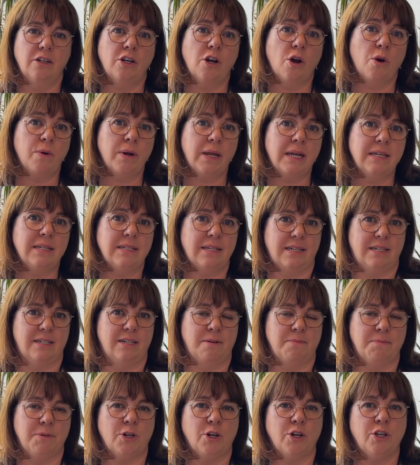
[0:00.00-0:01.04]
Coding
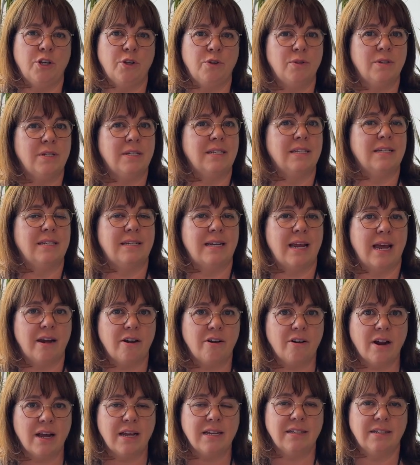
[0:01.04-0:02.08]
systems are used to
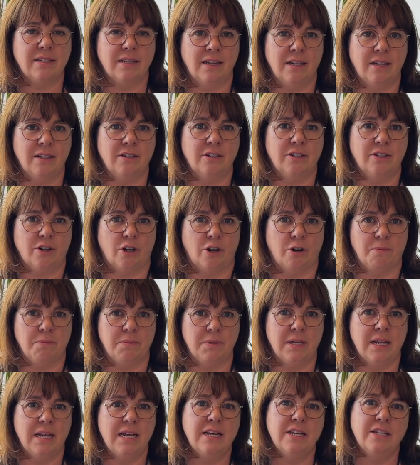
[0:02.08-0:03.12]
standardize clinical
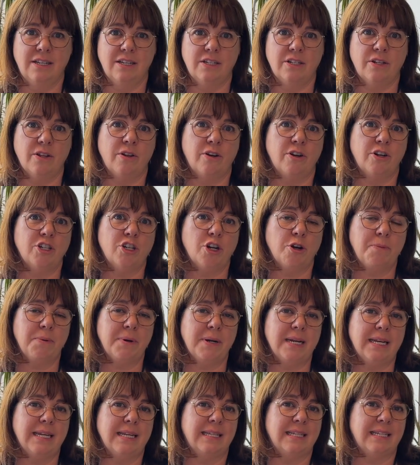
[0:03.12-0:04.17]
terms so they're
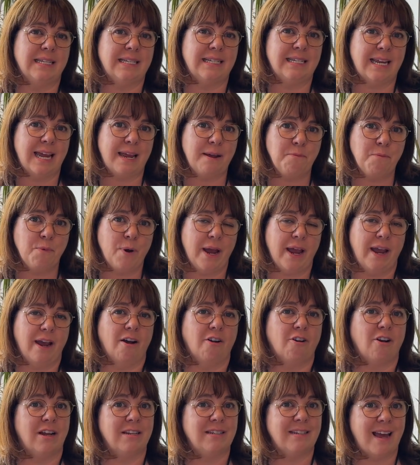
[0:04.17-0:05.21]
interpreted in the same way
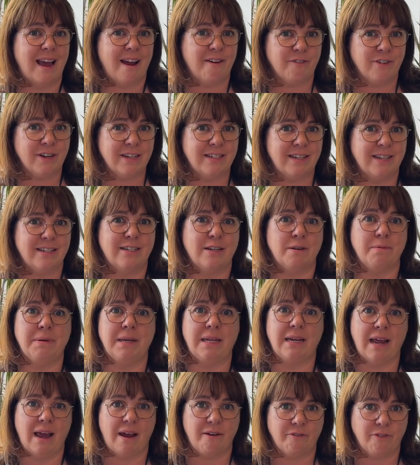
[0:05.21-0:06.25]
across every system
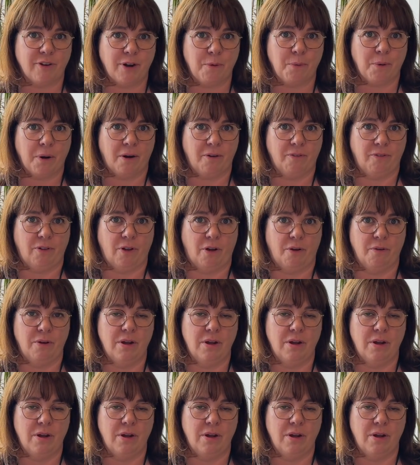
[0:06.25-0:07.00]
in every workflow.